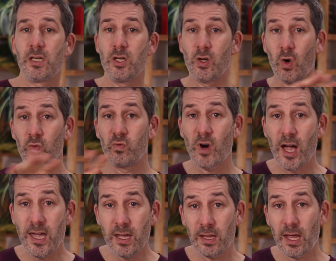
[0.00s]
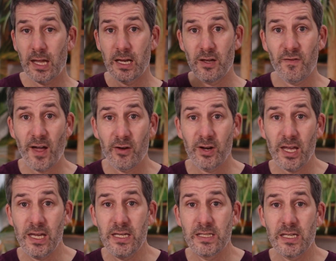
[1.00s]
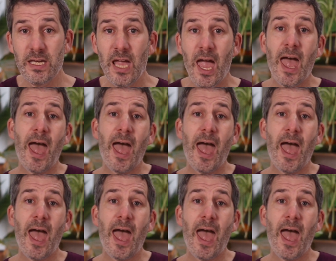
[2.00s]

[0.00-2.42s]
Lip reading: that you got right and that you found easy,